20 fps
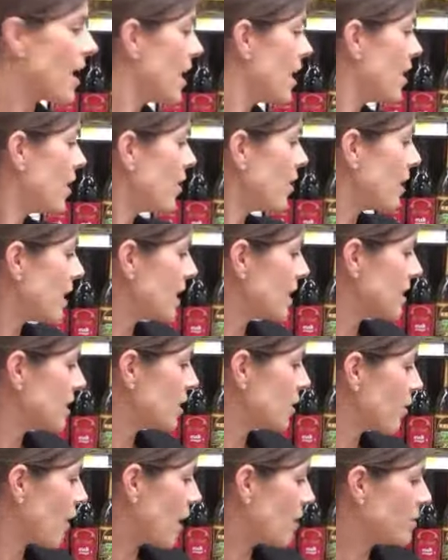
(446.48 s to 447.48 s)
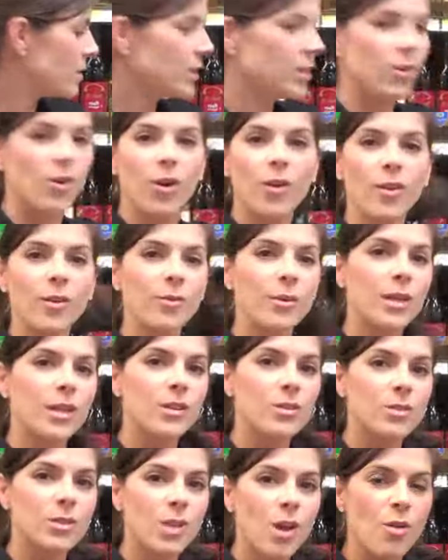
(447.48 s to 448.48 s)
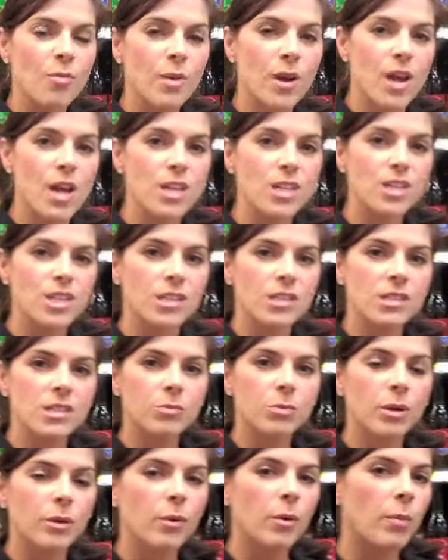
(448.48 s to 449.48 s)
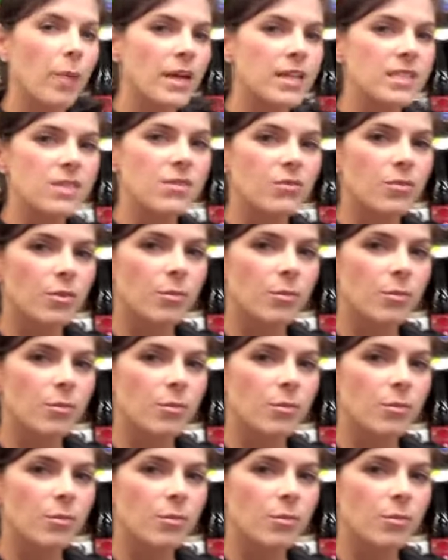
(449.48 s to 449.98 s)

here is the grapeseed oil that we use so much, and so we replace it